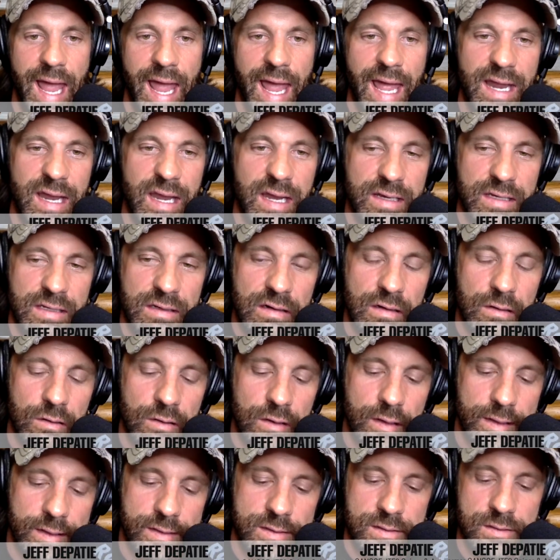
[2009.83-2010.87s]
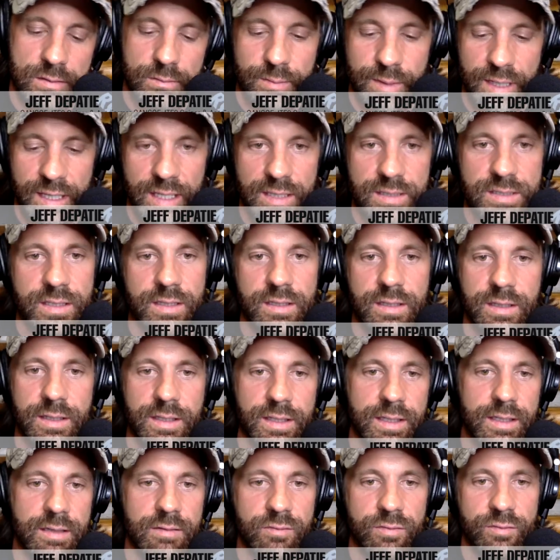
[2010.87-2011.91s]
And,
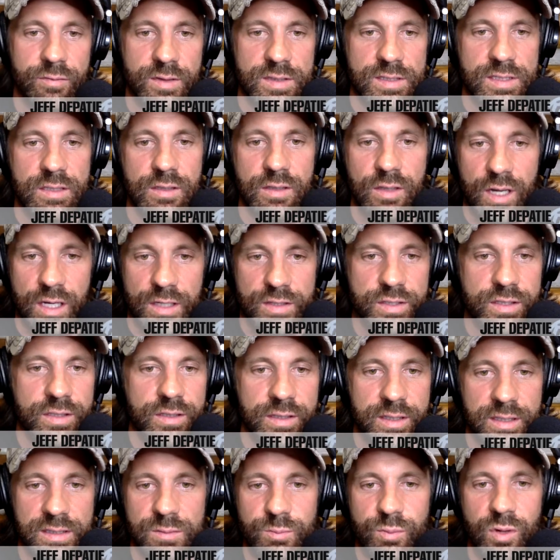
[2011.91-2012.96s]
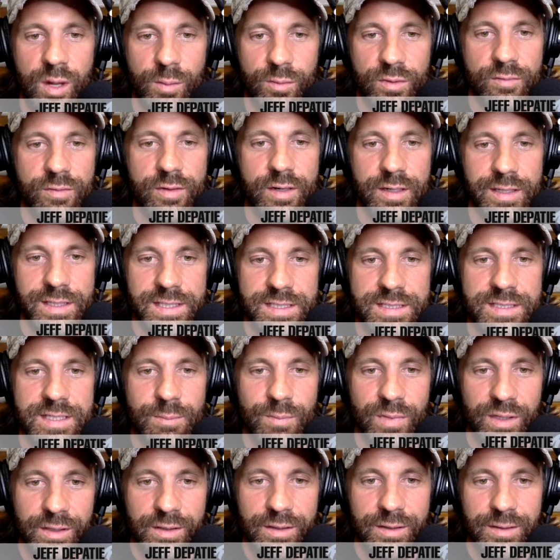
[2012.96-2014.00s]
semantically and physiologically, it's probably very
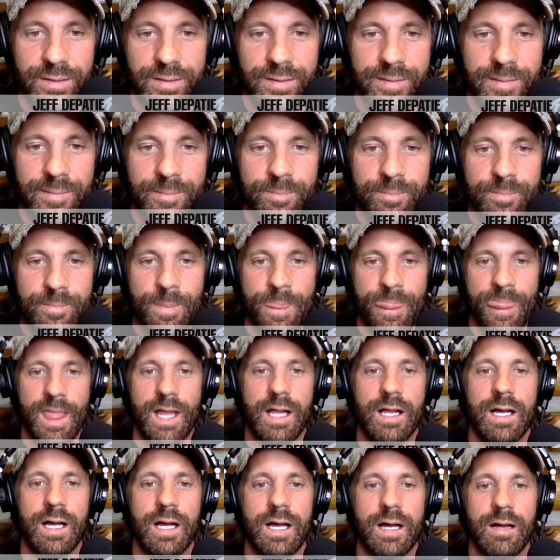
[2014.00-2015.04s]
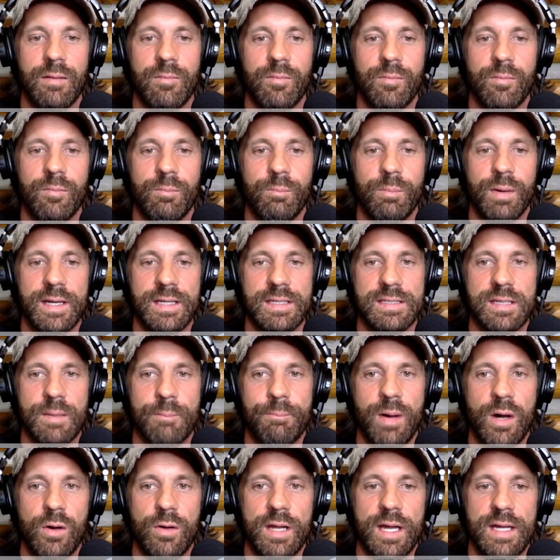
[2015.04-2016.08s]
similar. But it's
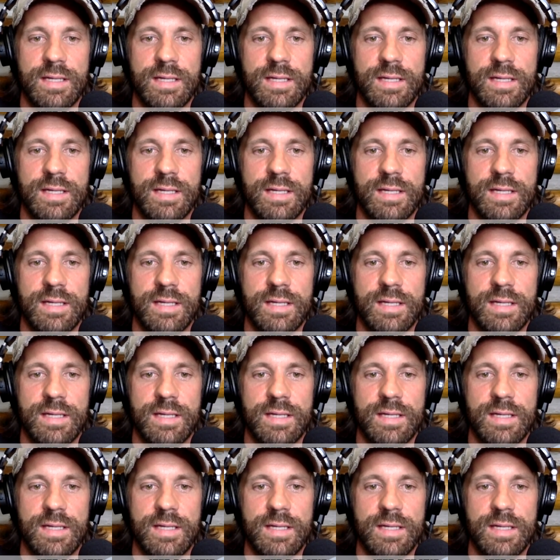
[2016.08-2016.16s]
about